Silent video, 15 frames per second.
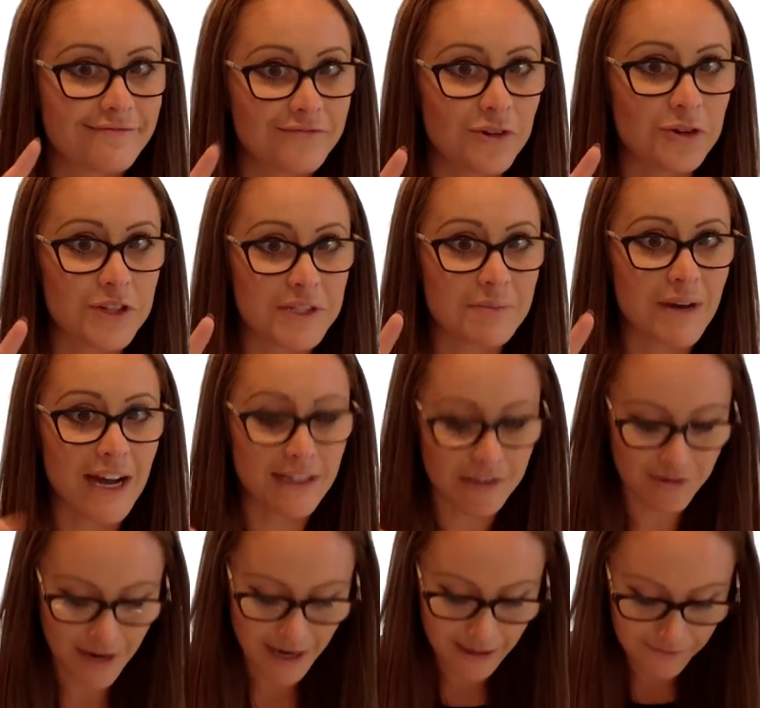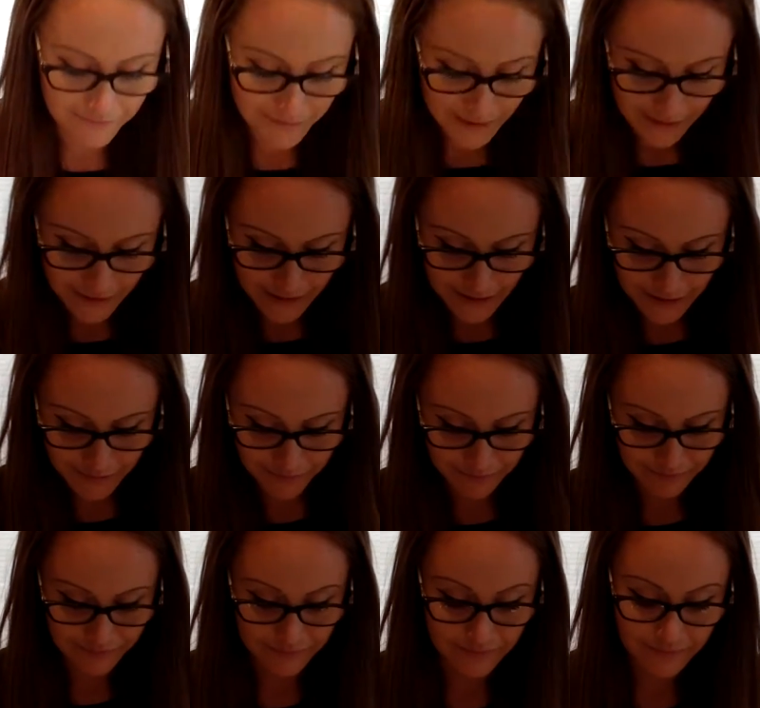4 spots, right?
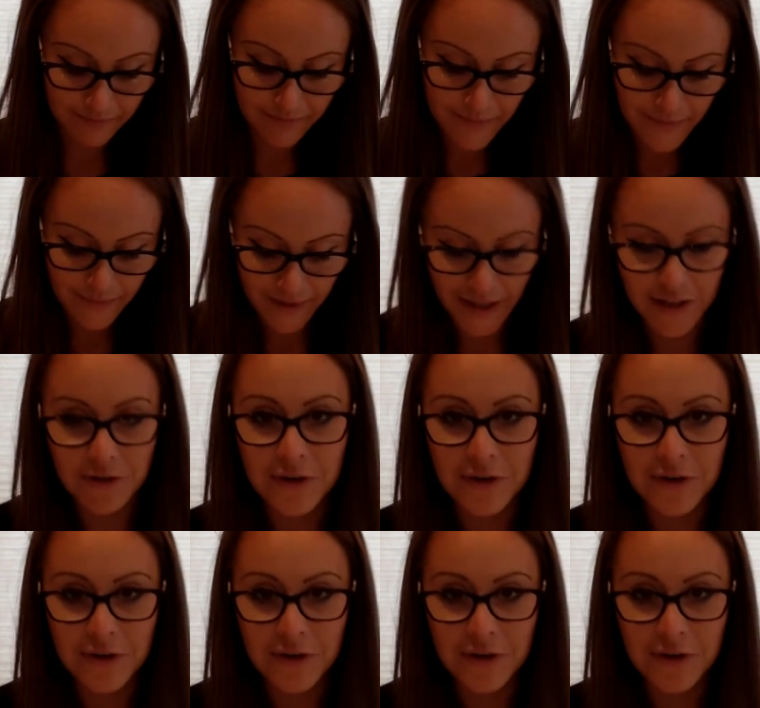Then